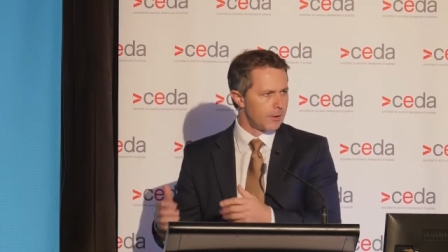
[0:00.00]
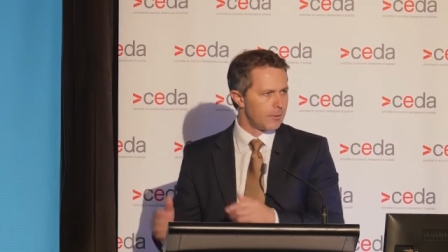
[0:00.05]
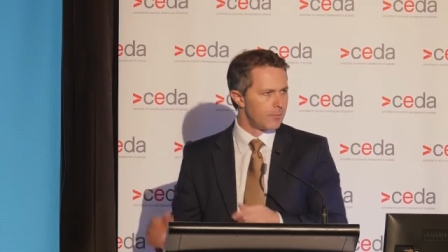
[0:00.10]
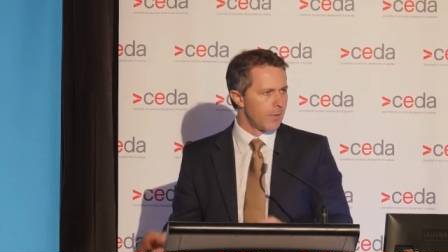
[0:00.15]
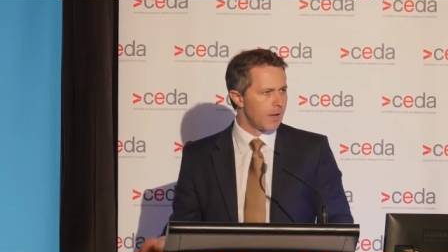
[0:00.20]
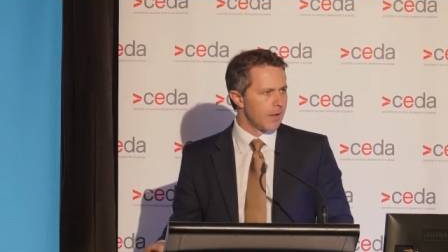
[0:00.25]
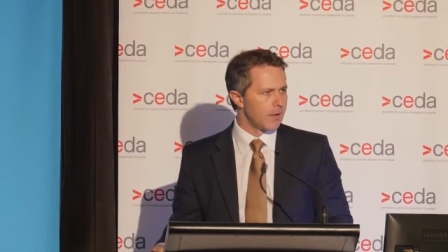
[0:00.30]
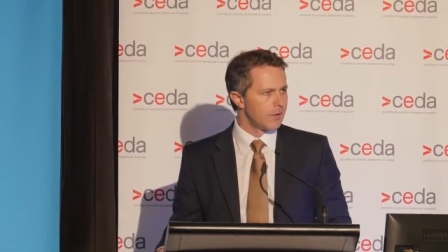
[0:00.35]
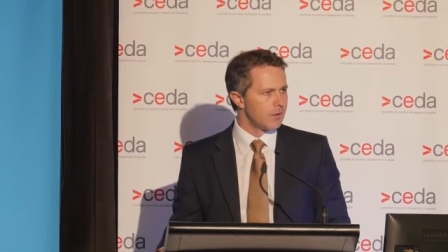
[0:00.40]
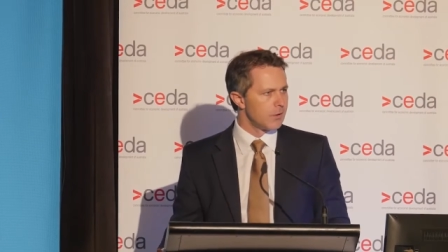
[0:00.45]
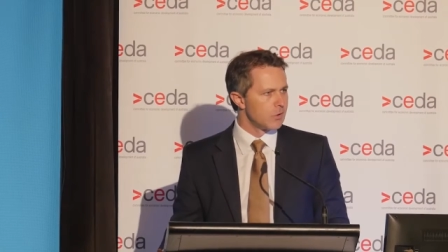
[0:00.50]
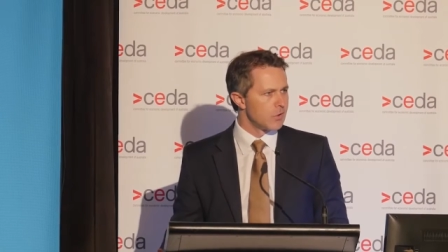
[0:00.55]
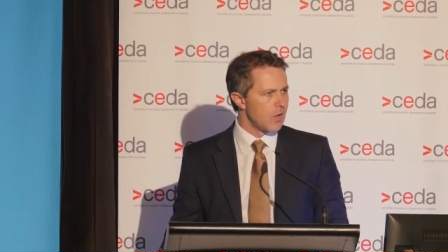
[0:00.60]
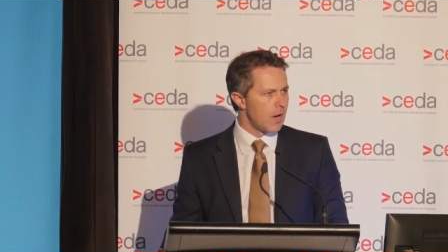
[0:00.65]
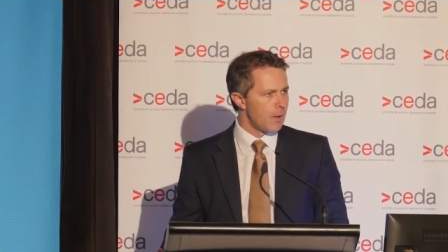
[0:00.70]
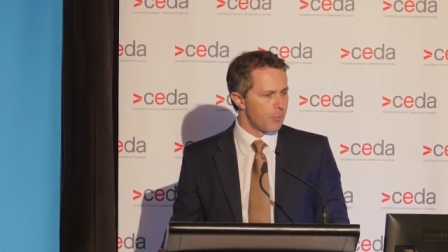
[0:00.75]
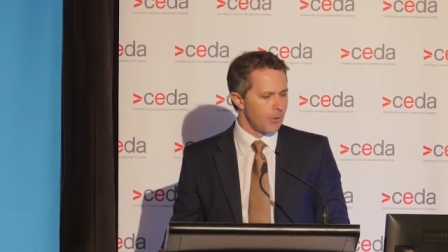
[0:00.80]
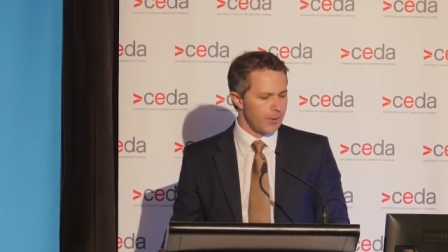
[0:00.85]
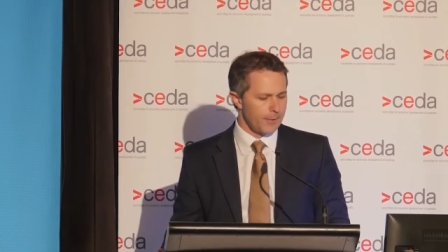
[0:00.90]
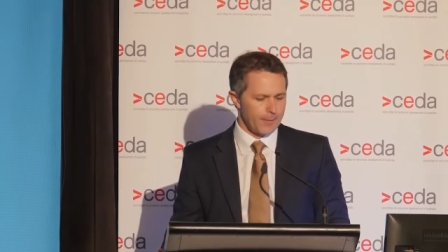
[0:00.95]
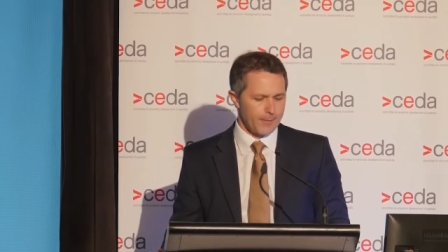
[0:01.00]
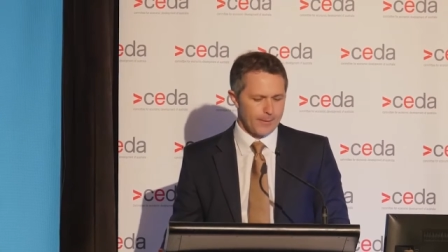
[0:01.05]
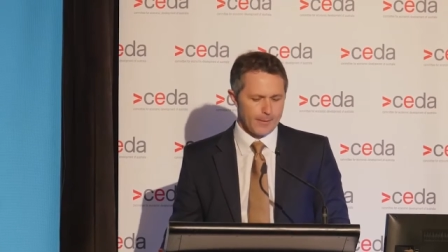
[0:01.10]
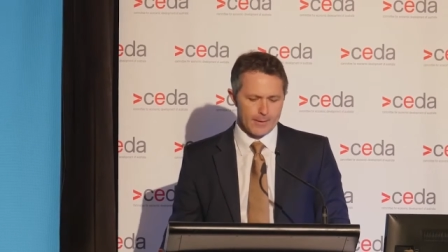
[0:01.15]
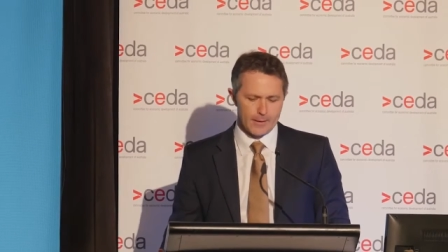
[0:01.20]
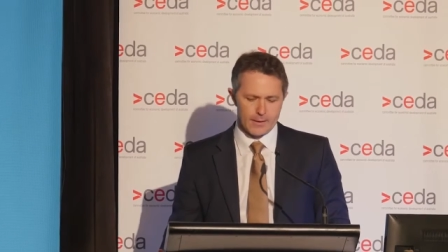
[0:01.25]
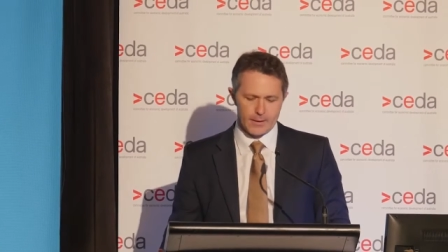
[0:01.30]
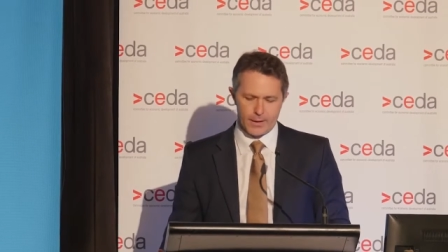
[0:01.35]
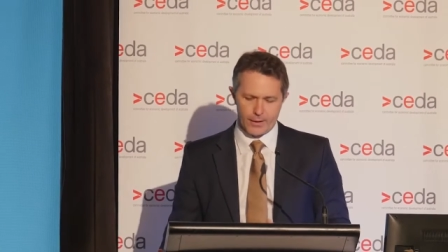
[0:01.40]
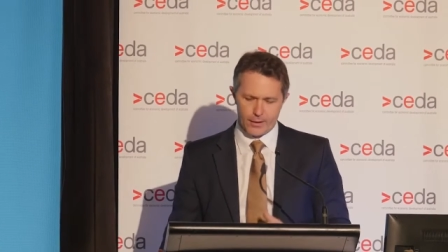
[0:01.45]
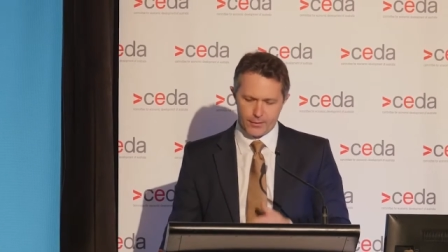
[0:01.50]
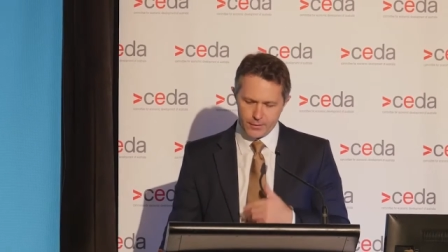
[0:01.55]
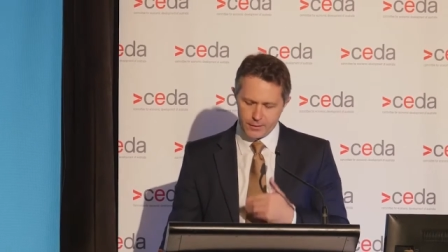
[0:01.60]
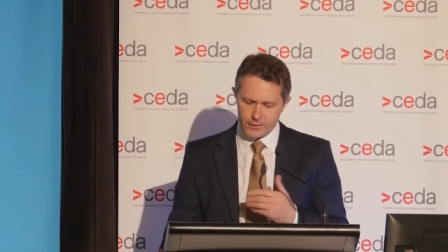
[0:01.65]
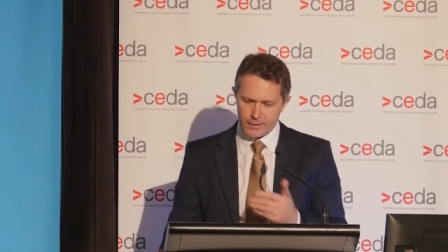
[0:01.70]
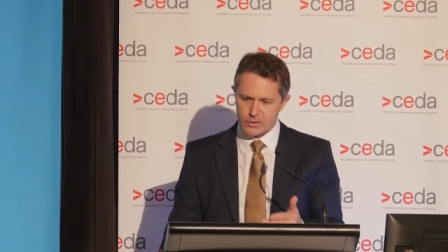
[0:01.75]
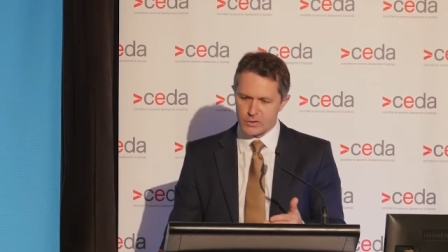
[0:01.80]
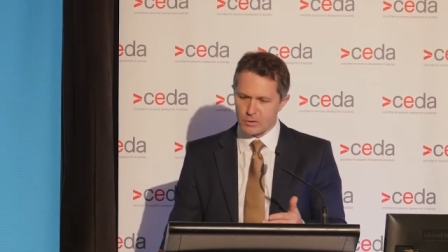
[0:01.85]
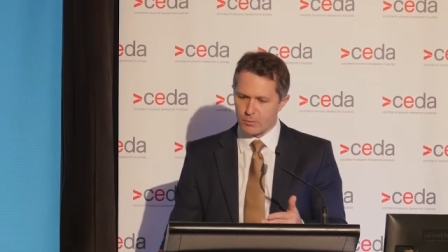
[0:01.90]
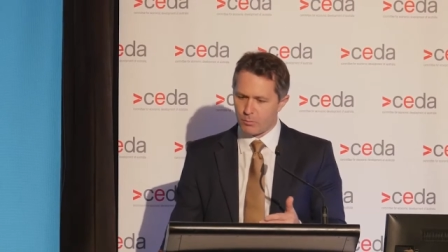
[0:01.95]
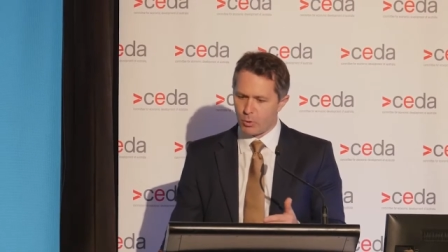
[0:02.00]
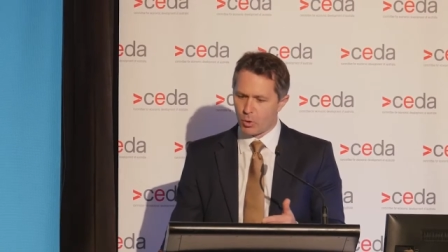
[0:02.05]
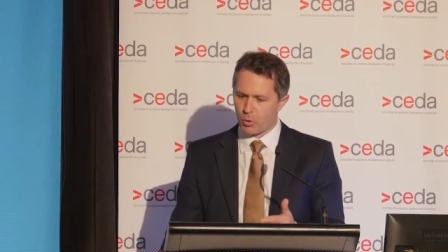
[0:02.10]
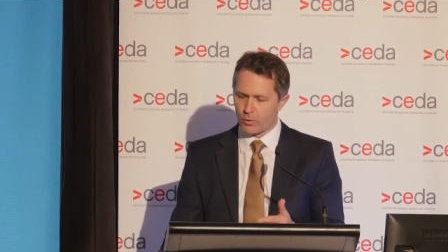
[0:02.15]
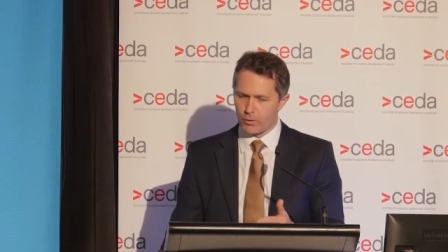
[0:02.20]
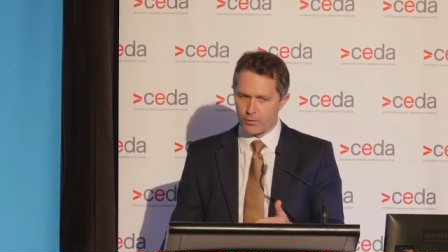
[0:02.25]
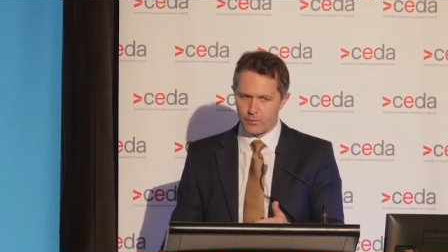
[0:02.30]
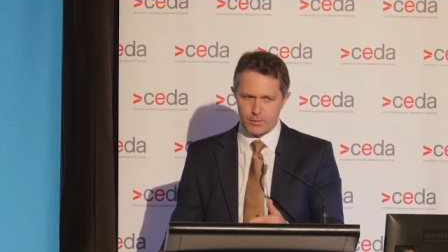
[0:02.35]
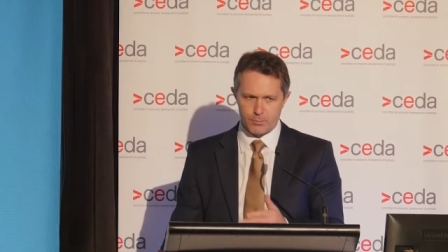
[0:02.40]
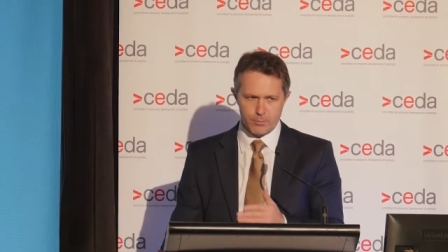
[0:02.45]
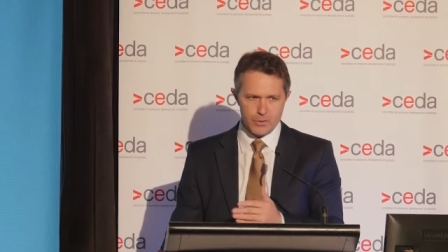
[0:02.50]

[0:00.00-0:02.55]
make this happen. And I think that's important.